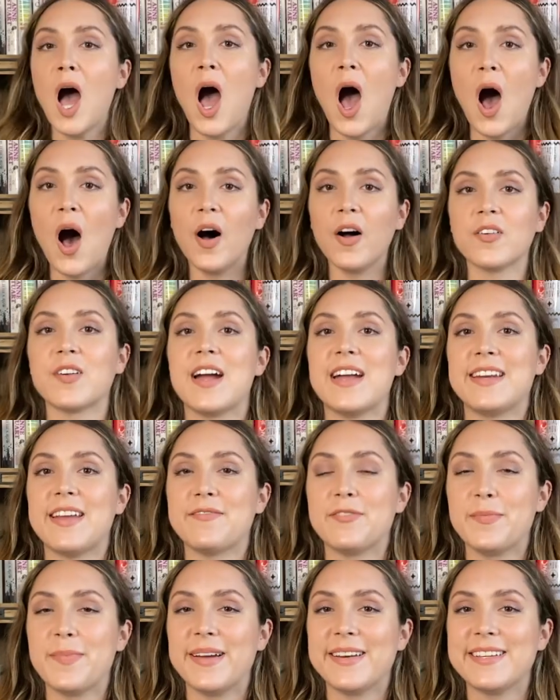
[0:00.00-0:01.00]
All right,
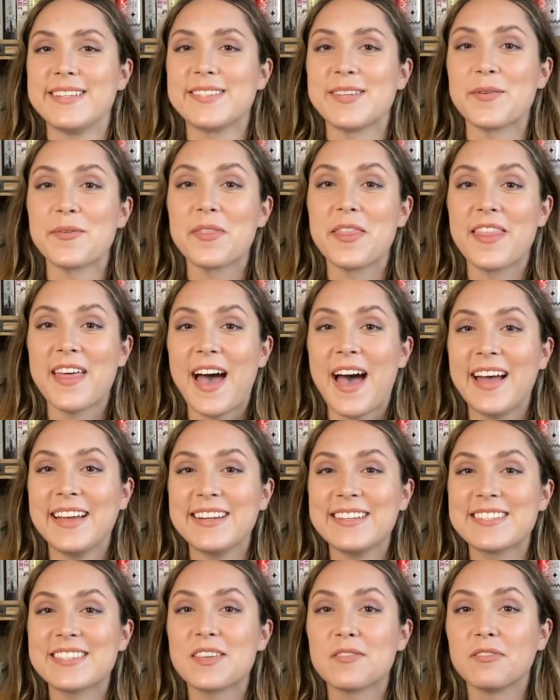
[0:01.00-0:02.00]
everybody. So that
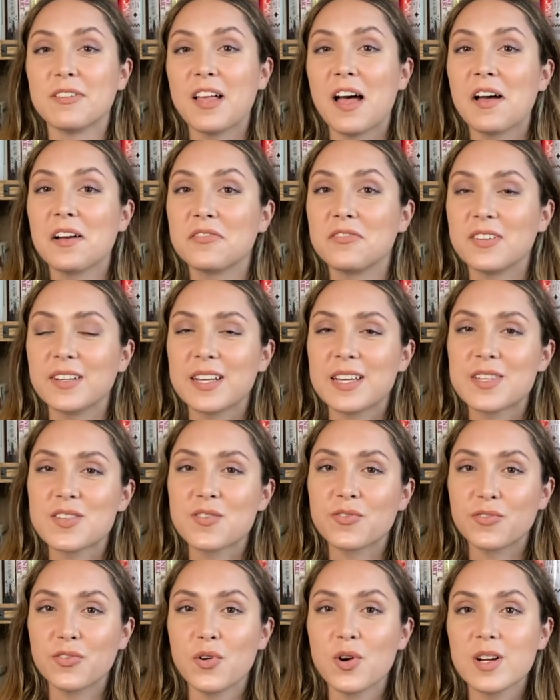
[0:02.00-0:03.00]
is the vlog footage
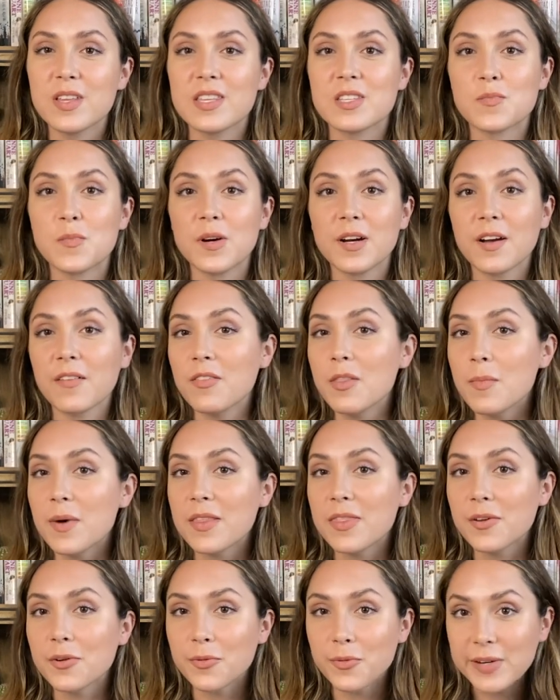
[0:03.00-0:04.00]
for this book of the
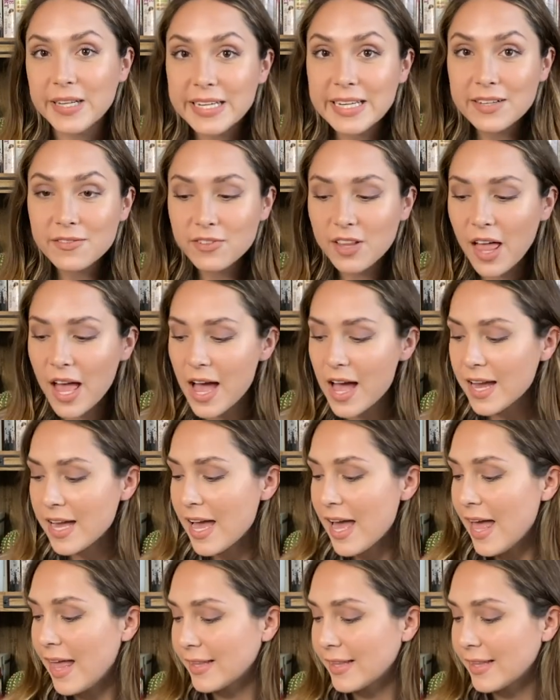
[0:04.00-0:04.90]
month reading vlog.